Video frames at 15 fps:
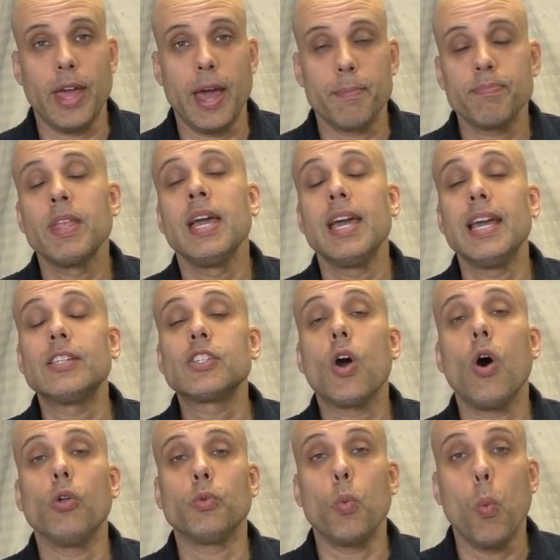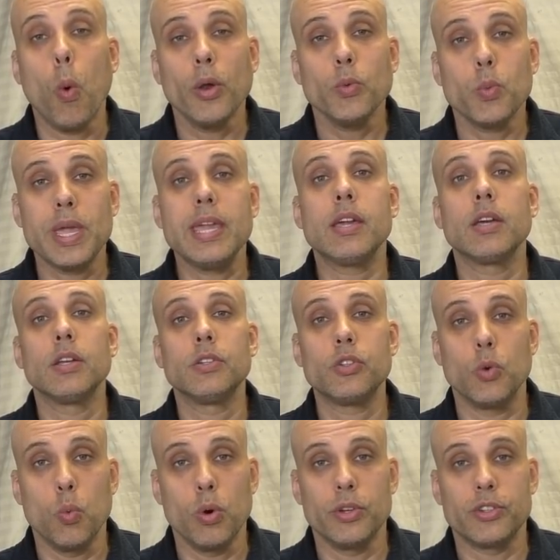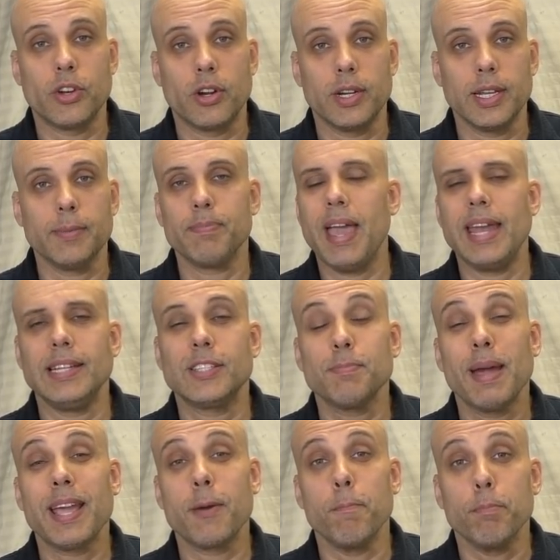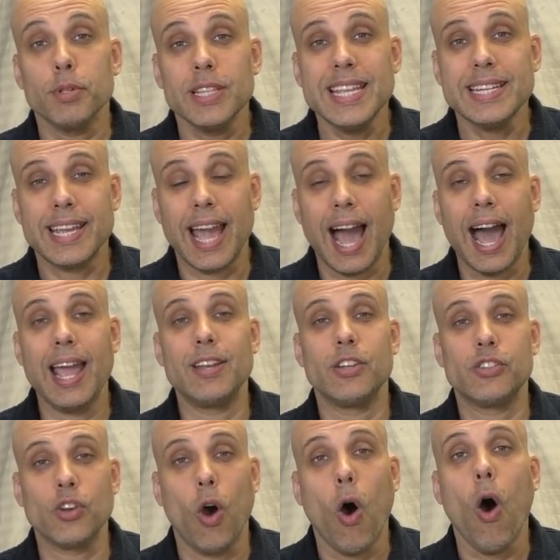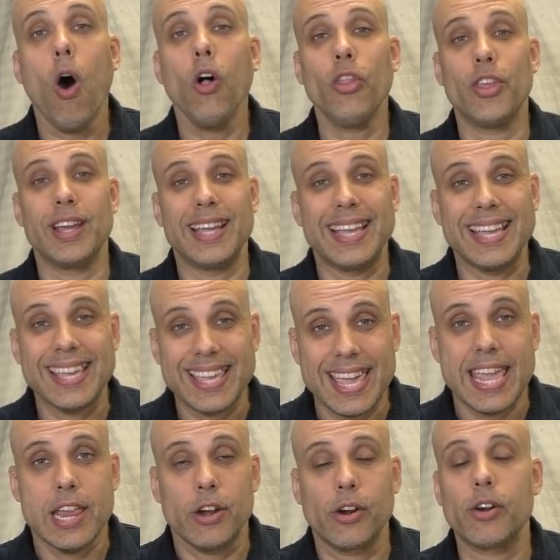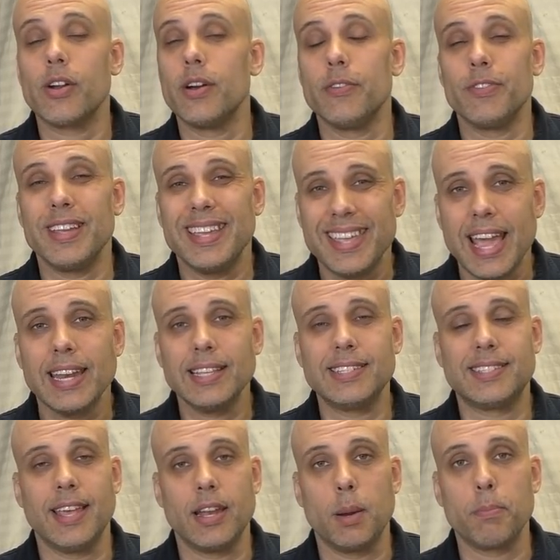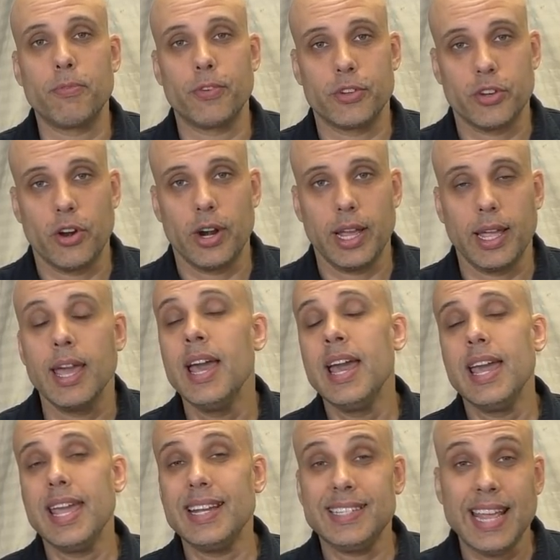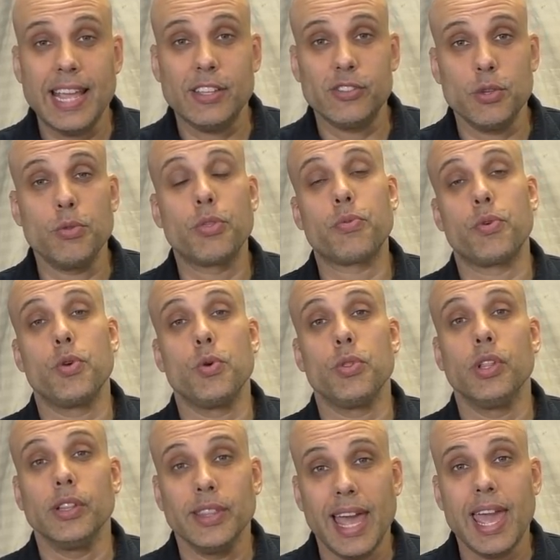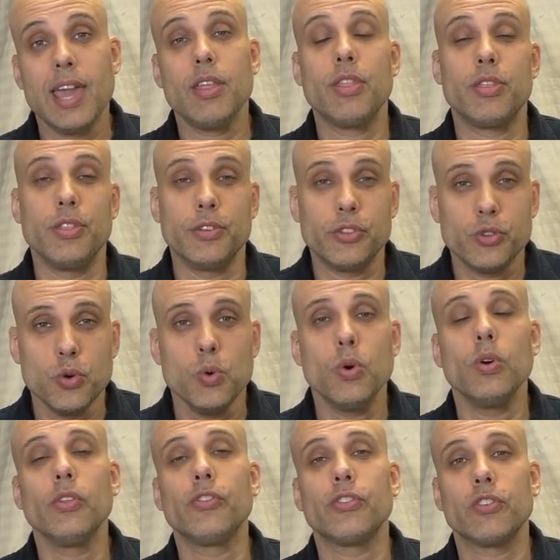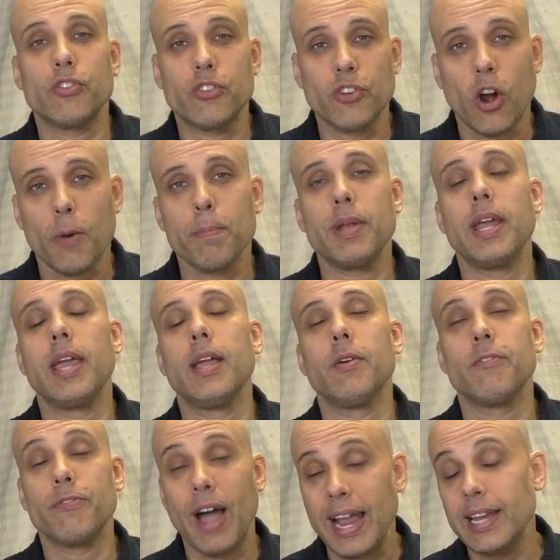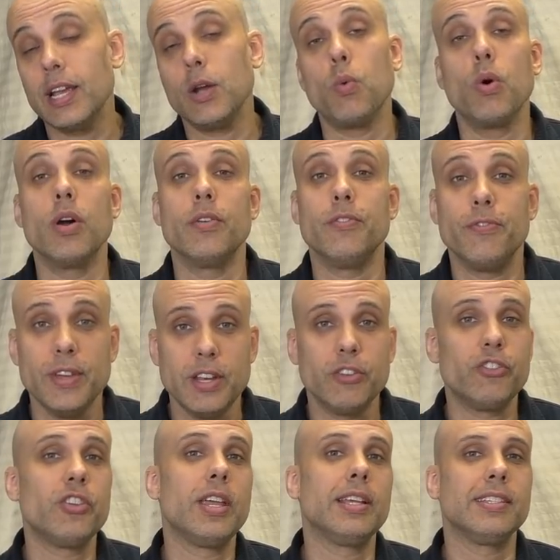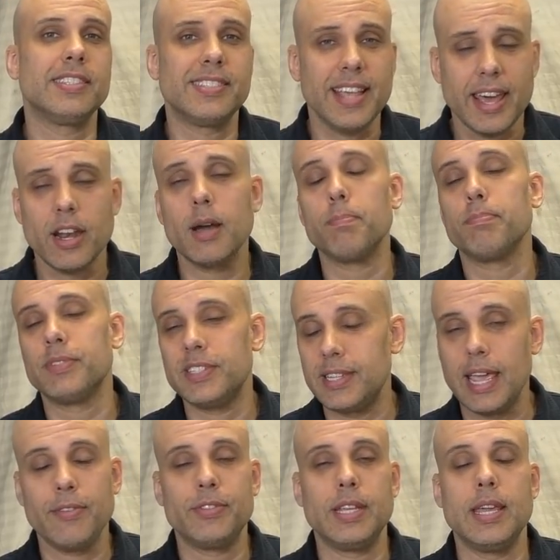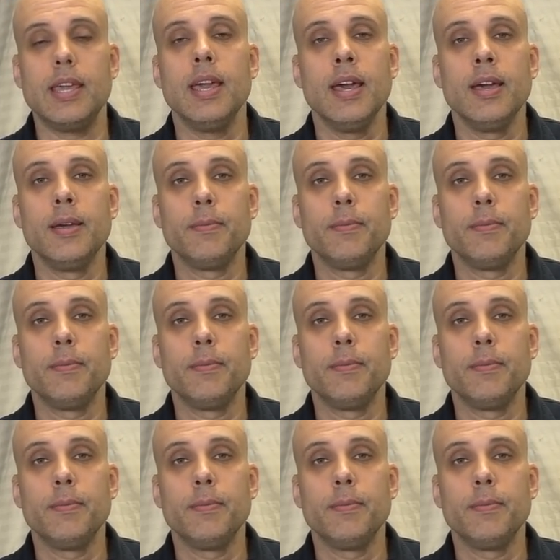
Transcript: that. It's called One Week to Wood Turning, and it's my complete guide to all the gear of getting set up for turning. It takes you through the lathe, the tools, sharpening, finding wood, finishing, setup, safety,